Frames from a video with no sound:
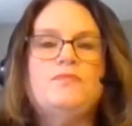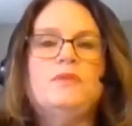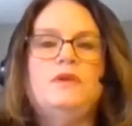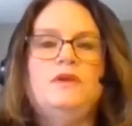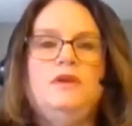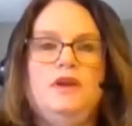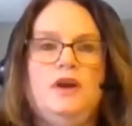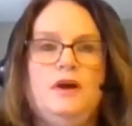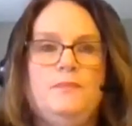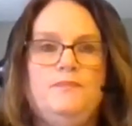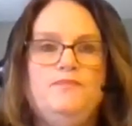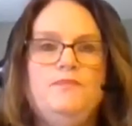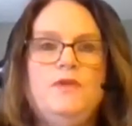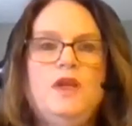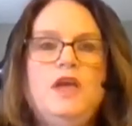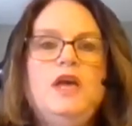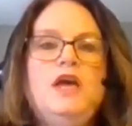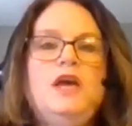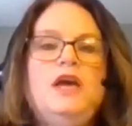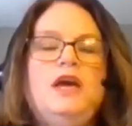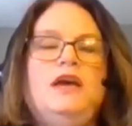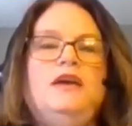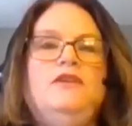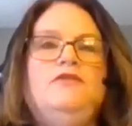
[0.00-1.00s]
Yep.
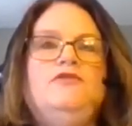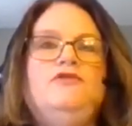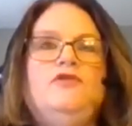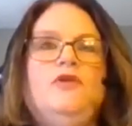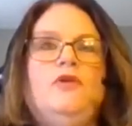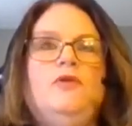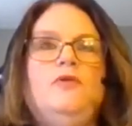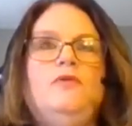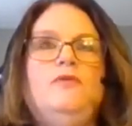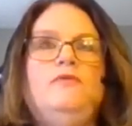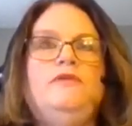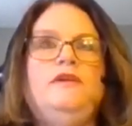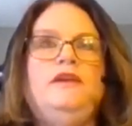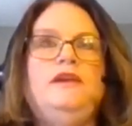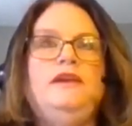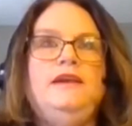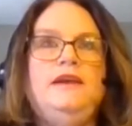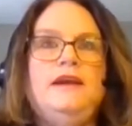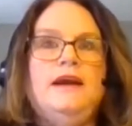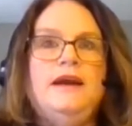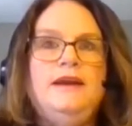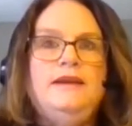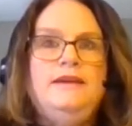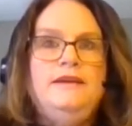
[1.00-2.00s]
And so the
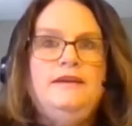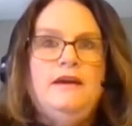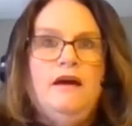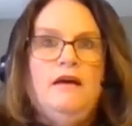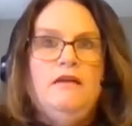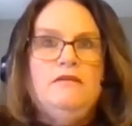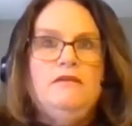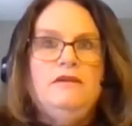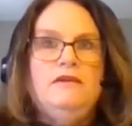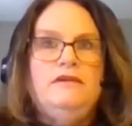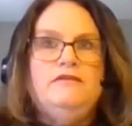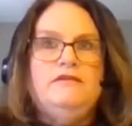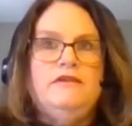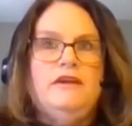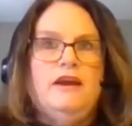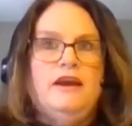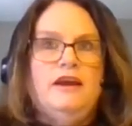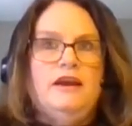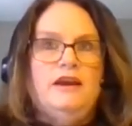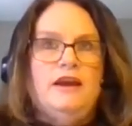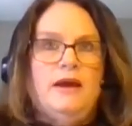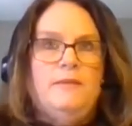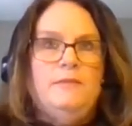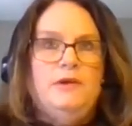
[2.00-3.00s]
EIDL is an
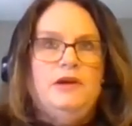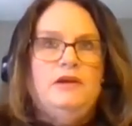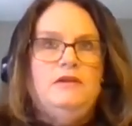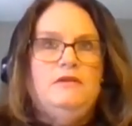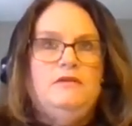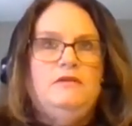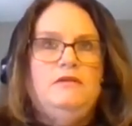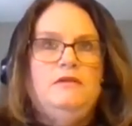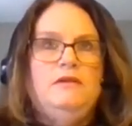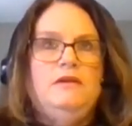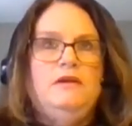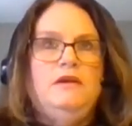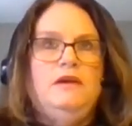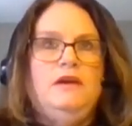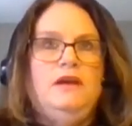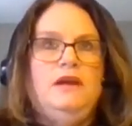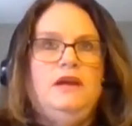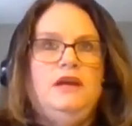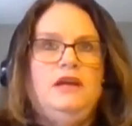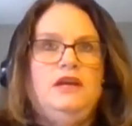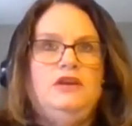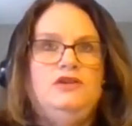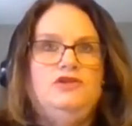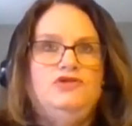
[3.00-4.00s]
economic
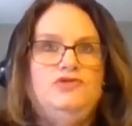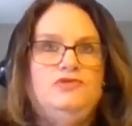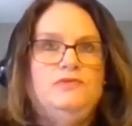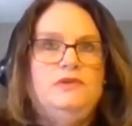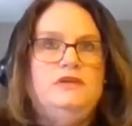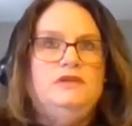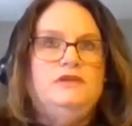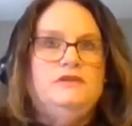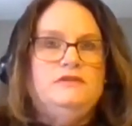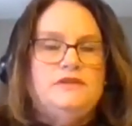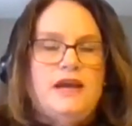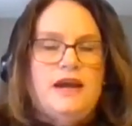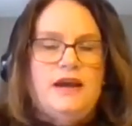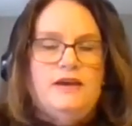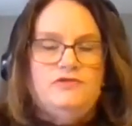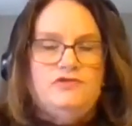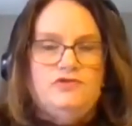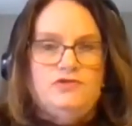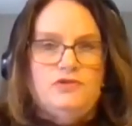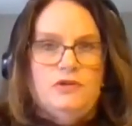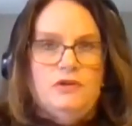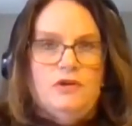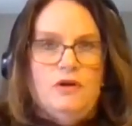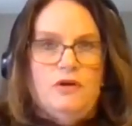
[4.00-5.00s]
injury
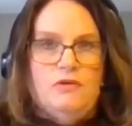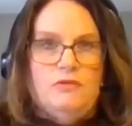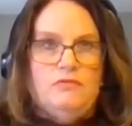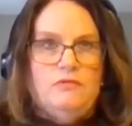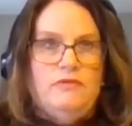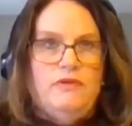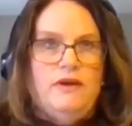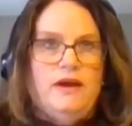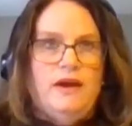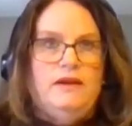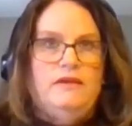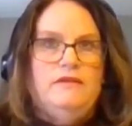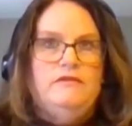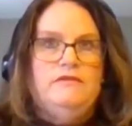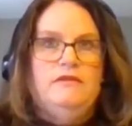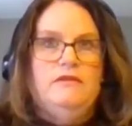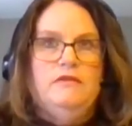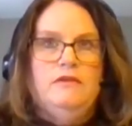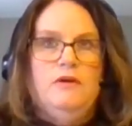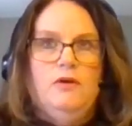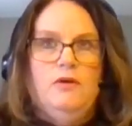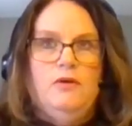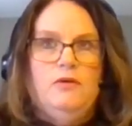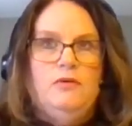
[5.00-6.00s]
disaster loan. That is a
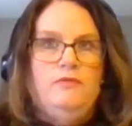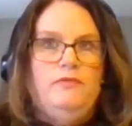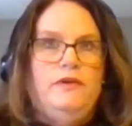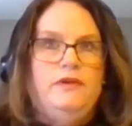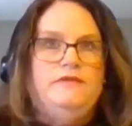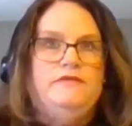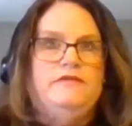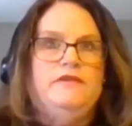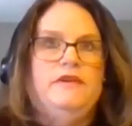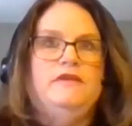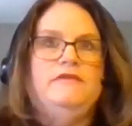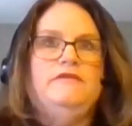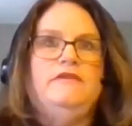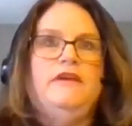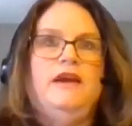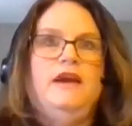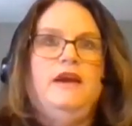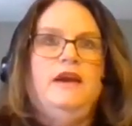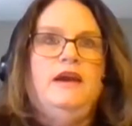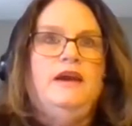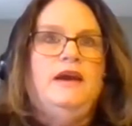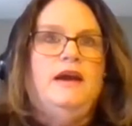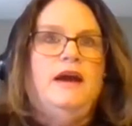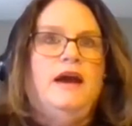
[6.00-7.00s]
loan that says,
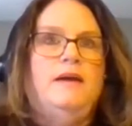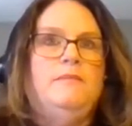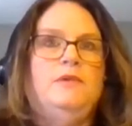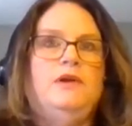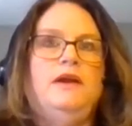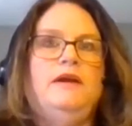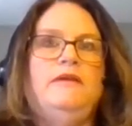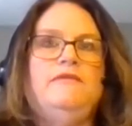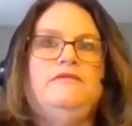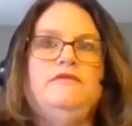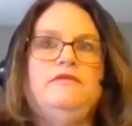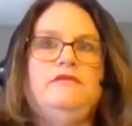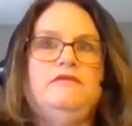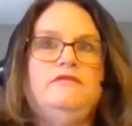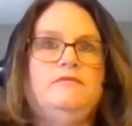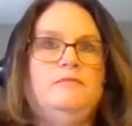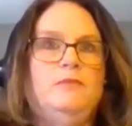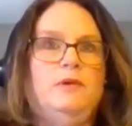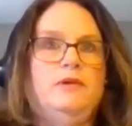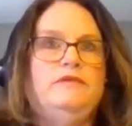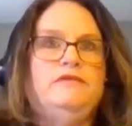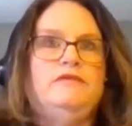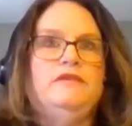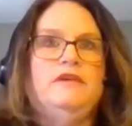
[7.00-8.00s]
hey, I'm going to have 6
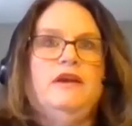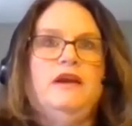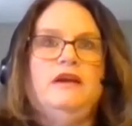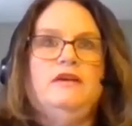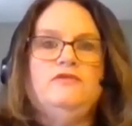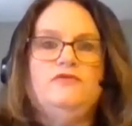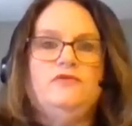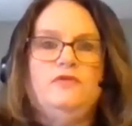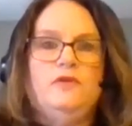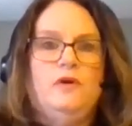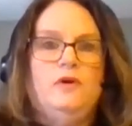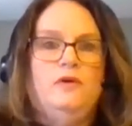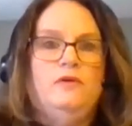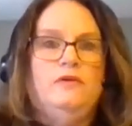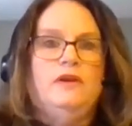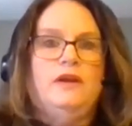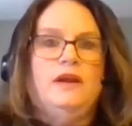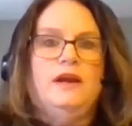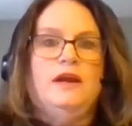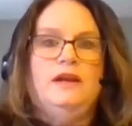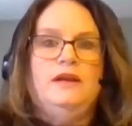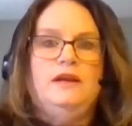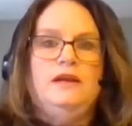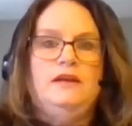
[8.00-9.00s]
months of cash flow that
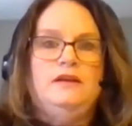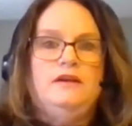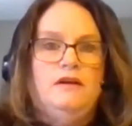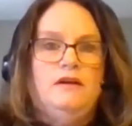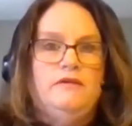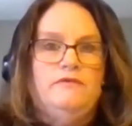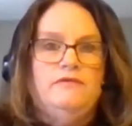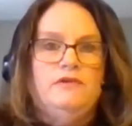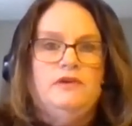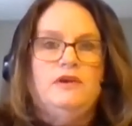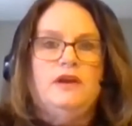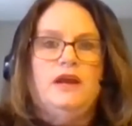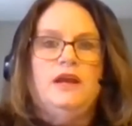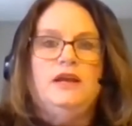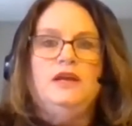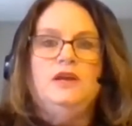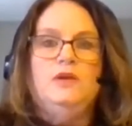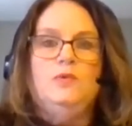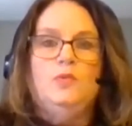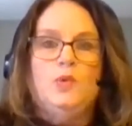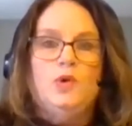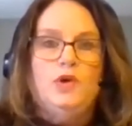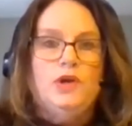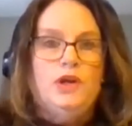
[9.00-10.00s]
I need covered. I need
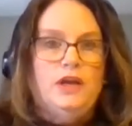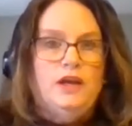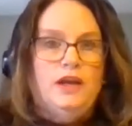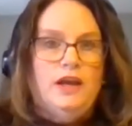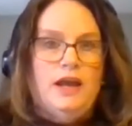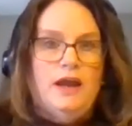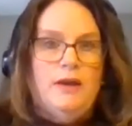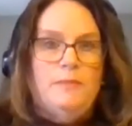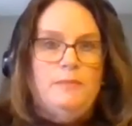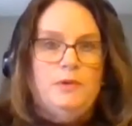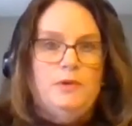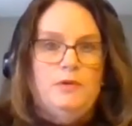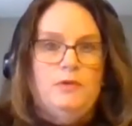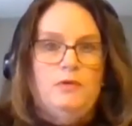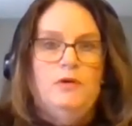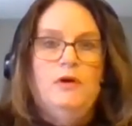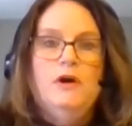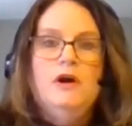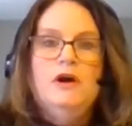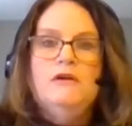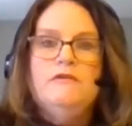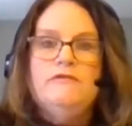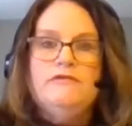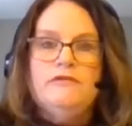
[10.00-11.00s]
working capital
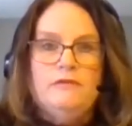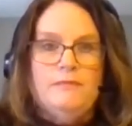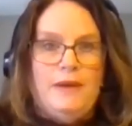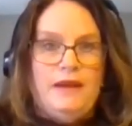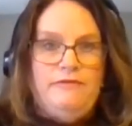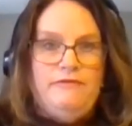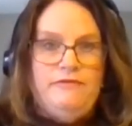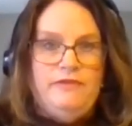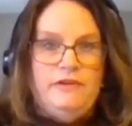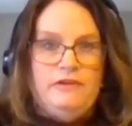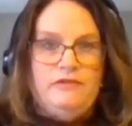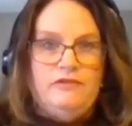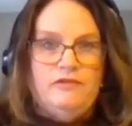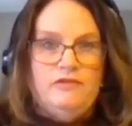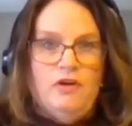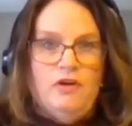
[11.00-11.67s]
for my fixed